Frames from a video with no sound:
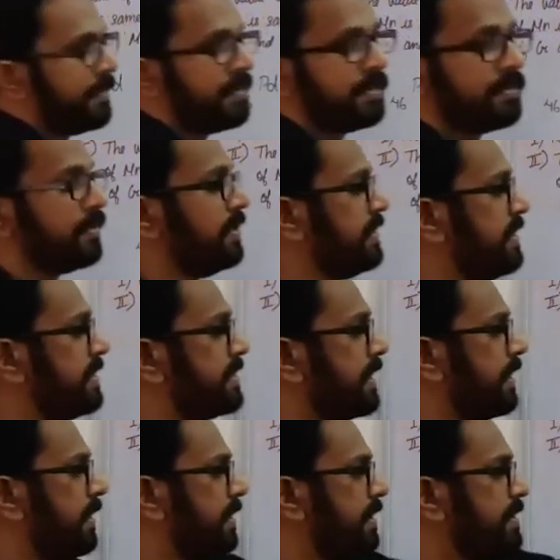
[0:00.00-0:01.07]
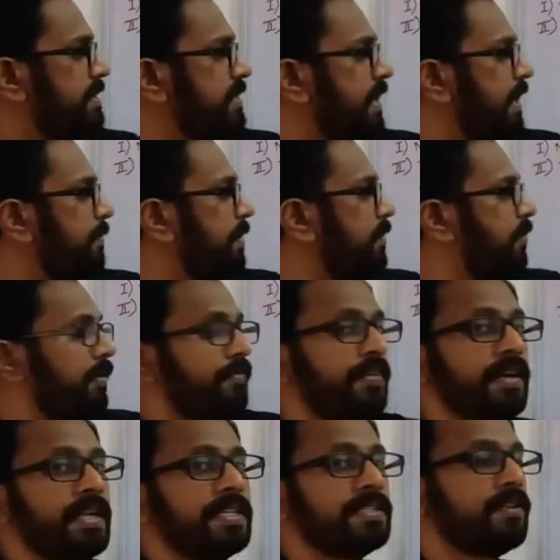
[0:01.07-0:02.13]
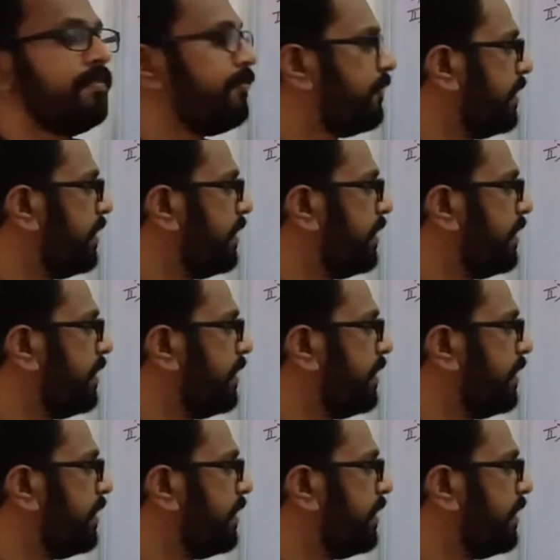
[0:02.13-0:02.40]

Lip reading: So this is a stable configuration of